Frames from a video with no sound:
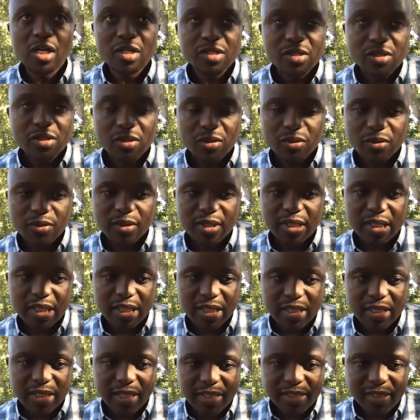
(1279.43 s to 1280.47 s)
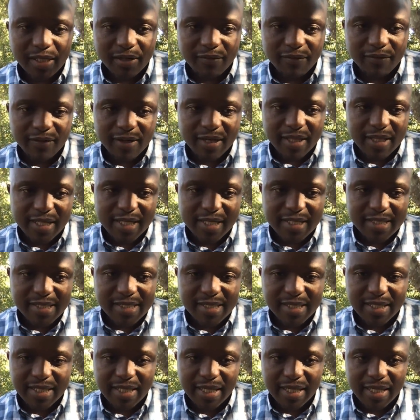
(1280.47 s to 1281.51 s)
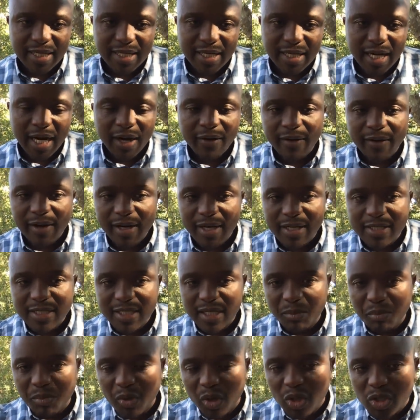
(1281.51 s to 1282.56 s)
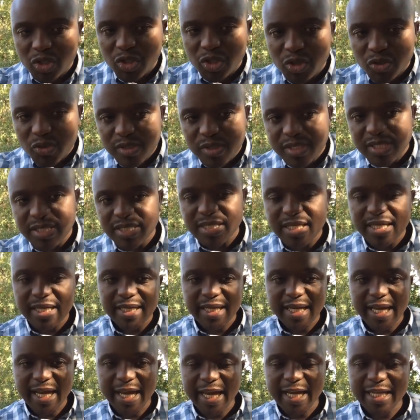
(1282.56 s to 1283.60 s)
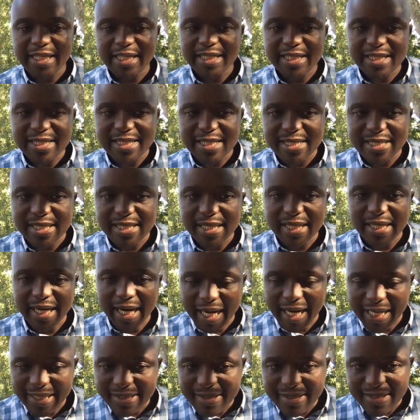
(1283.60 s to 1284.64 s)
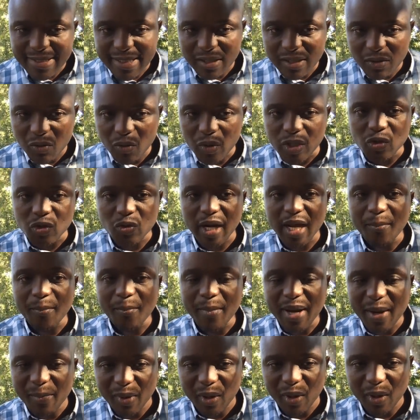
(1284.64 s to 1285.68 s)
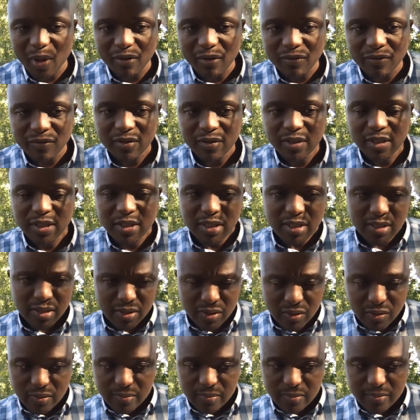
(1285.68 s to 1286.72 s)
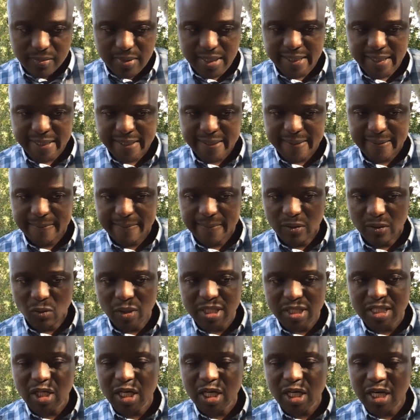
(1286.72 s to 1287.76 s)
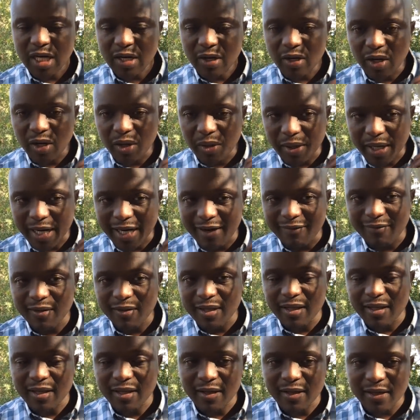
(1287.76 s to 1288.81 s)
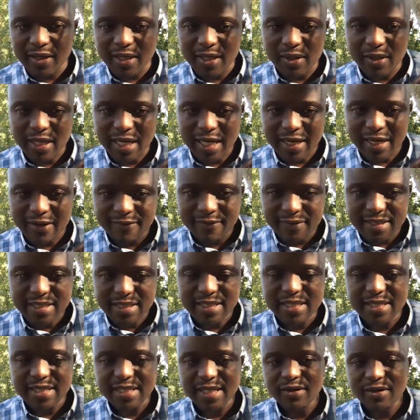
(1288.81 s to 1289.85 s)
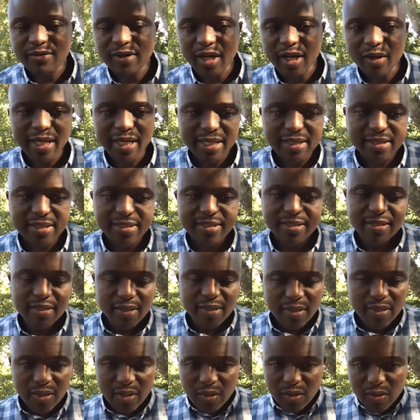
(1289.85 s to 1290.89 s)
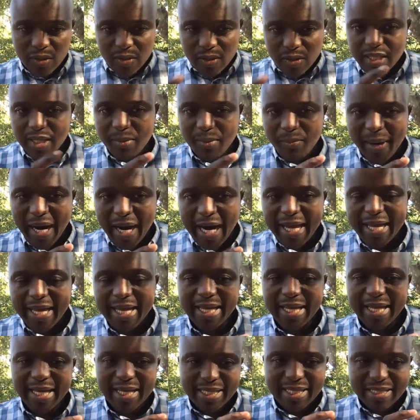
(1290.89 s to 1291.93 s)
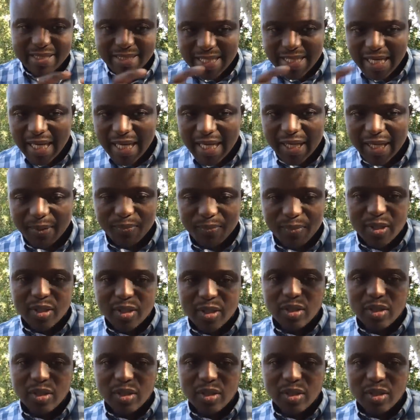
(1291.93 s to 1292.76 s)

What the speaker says: So in South Africa, there's an Agricultural Produce and Agents Council, which we're a member of, which governs and regulates the buying and selling